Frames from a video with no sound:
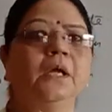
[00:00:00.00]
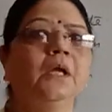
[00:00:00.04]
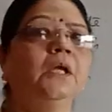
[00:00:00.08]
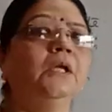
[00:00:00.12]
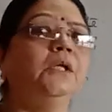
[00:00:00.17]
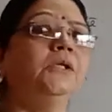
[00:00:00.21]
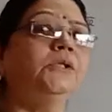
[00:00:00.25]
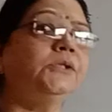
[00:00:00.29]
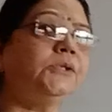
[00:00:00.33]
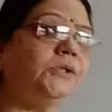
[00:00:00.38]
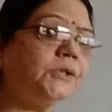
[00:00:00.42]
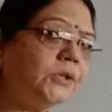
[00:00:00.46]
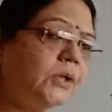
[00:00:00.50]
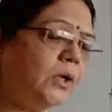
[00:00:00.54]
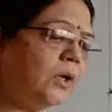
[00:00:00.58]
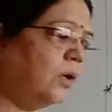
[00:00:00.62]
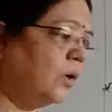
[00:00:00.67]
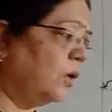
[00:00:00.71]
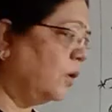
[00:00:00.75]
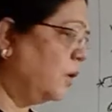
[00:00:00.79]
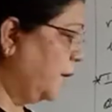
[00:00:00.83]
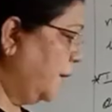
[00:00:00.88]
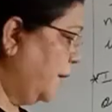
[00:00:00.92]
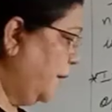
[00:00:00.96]

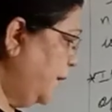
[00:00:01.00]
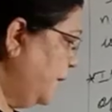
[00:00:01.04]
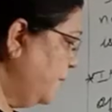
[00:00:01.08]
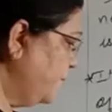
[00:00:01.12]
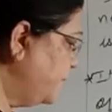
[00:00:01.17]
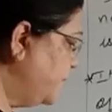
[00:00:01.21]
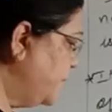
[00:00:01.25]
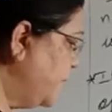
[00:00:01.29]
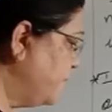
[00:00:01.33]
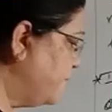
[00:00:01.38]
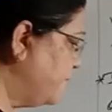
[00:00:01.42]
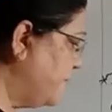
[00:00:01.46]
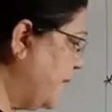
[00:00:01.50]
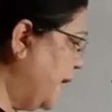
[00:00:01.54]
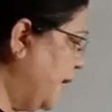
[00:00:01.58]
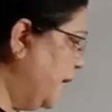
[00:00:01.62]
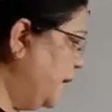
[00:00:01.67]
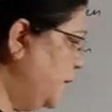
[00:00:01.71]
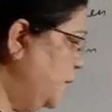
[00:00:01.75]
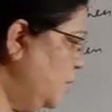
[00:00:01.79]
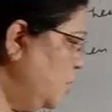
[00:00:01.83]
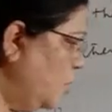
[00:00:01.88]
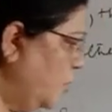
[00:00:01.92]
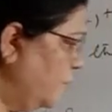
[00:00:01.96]
So if the
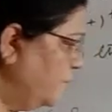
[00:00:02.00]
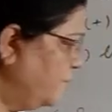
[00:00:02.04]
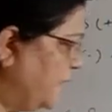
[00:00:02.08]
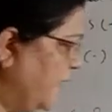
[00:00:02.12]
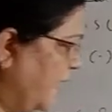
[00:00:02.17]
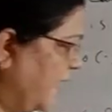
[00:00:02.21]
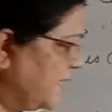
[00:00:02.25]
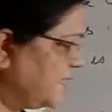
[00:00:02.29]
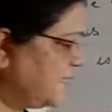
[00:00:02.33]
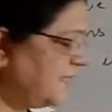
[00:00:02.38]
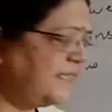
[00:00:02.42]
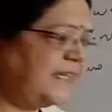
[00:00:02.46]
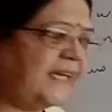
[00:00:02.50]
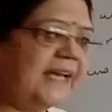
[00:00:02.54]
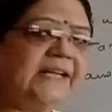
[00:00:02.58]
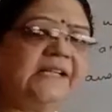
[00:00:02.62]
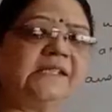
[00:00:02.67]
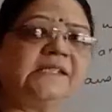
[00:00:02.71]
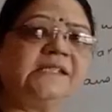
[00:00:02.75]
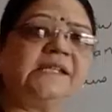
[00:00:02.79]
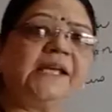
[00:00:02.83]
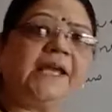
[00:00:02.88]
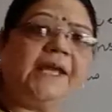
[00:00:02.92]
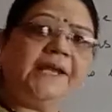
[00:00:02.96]
value of the
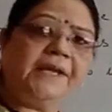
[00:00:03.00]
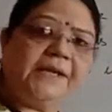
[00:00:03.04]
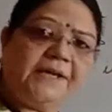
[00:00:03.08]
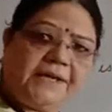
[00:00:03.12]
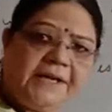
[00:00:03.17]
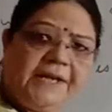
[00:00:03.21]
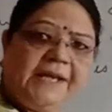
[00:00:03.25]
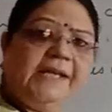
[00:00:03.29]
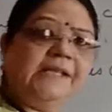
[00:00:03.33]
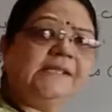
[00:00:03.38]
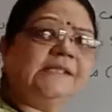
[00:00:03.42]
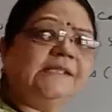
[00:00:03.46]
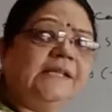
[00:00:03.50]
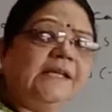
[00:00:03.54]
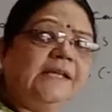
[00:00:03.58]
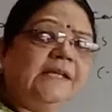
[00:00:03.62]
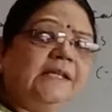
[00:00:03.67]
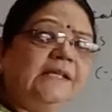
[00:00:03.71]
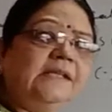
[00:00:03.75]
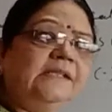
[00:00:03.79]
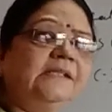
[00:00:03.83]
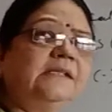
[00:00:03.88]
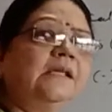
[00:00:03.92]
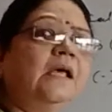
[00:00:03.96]
assets
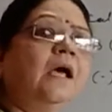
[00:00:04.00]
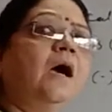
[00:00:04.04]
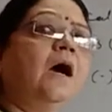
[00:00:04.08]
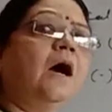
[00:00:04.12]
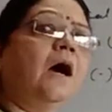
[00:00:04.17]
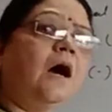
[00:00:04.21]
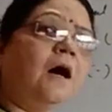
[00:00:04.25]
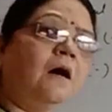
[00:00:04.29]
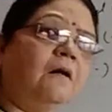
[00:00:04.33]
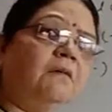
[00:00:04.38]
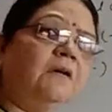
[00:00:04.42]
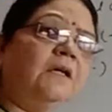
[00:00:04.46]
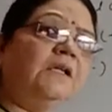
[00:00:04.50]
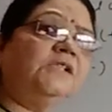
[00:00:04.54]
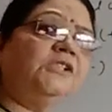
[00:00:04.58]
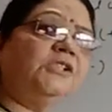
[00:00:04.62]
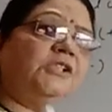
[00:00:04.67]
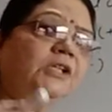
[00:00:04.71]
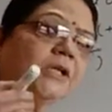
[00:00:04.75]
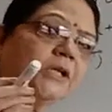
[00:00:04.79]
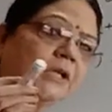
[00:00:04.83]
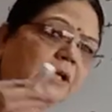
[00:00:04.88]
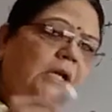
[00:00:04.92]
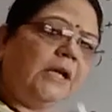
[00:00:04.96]
increases, our
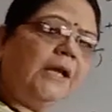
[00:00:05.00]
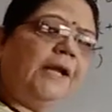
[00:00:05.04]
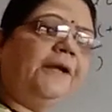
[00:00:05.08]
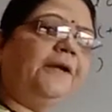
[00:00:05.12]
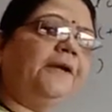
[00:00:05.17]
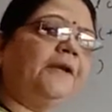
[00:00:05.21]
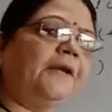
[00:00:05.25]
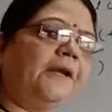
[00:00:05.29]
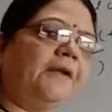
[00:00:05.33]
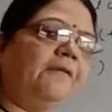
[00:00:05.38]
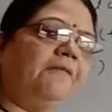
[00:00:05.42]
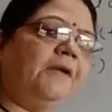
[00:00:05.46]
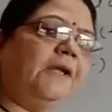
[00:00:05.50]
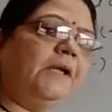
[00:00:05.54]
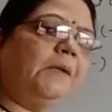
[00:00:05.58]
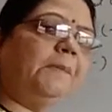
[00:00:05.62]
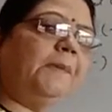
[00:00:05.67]
journal entry will